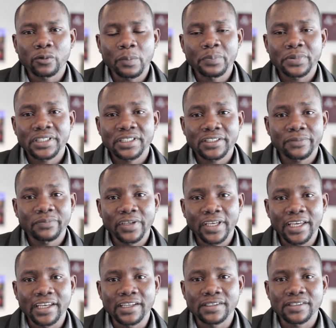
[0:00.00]
competitive
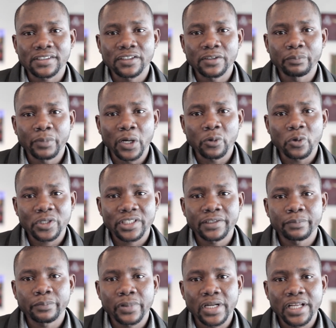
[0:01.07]
edge in my working